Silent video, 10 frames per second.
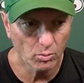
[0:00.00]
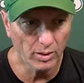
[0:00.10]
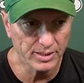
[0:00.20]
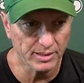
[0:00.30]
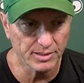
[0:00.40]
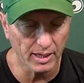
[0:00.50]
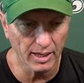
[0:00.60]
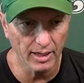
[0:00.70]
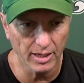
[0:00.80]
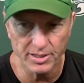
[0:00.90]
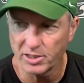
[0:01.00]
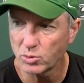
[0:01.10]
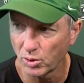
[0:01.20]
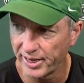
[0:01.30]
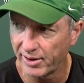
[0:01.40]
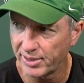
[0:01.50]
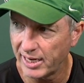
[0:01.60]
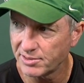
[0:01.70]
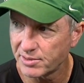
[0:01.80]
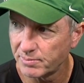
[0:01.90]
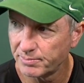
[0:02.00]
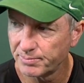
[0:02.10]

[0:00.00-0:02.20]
which is unusual nowadays.